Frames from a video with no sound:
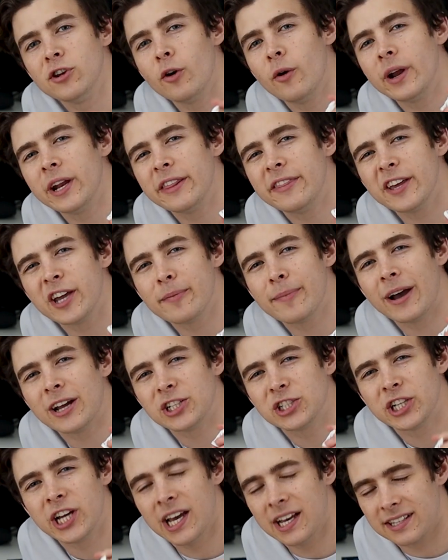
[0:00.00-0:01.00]
you know anything about
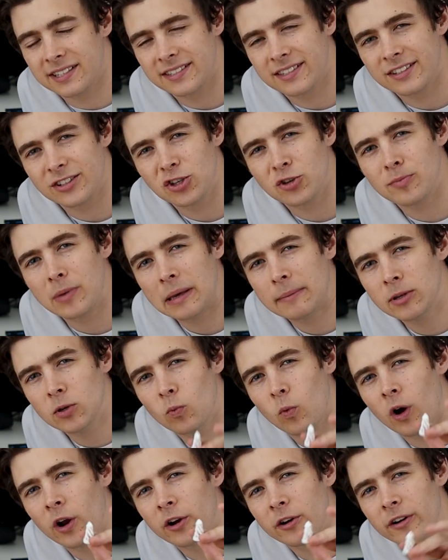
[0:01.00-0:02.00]
chess, you may be
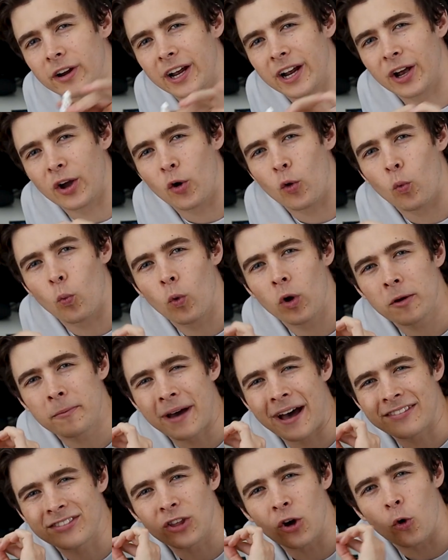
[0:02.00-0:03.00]
wondering, what
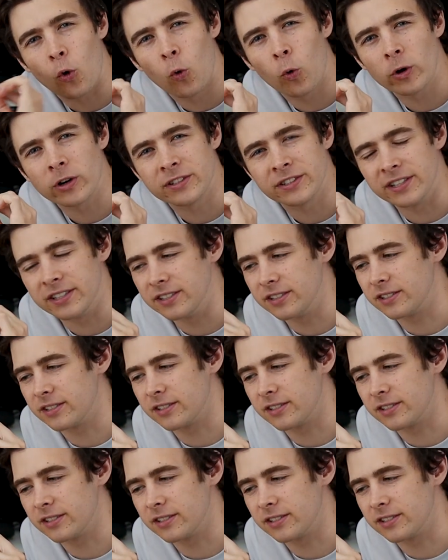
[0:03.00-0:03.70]
about the horses? You